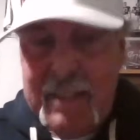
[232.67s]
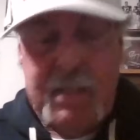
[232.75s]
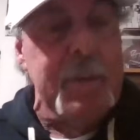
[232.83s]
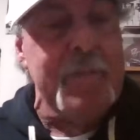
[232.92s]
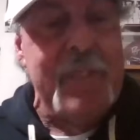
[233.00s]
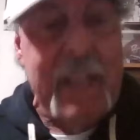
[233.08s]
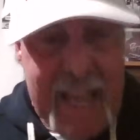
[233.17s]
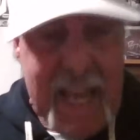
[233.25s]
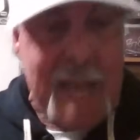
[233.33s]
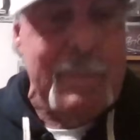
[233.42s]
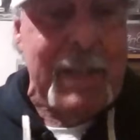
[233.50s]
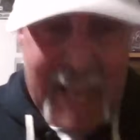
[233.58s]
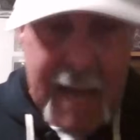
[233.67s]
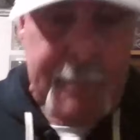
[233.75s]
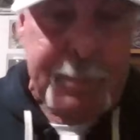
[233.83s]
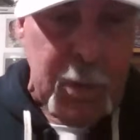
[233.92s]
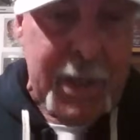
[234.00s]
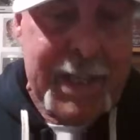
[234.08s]
of the game at that
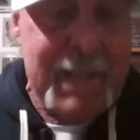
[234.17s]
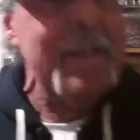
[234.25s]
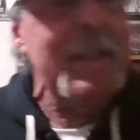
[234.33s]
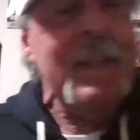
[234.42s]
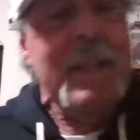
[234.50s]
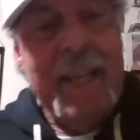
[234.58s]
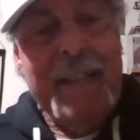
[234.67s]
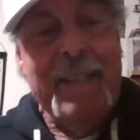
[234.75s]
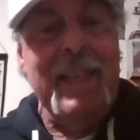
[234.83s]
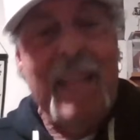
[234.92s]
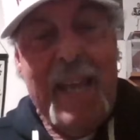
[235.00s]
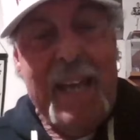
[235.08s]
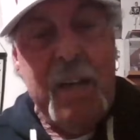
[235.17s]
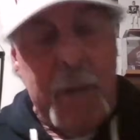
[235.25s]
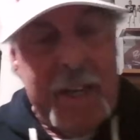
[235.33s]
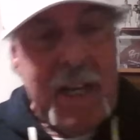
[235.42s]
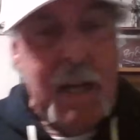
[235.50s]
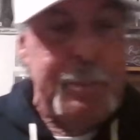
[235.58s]
point. And Indiana went on a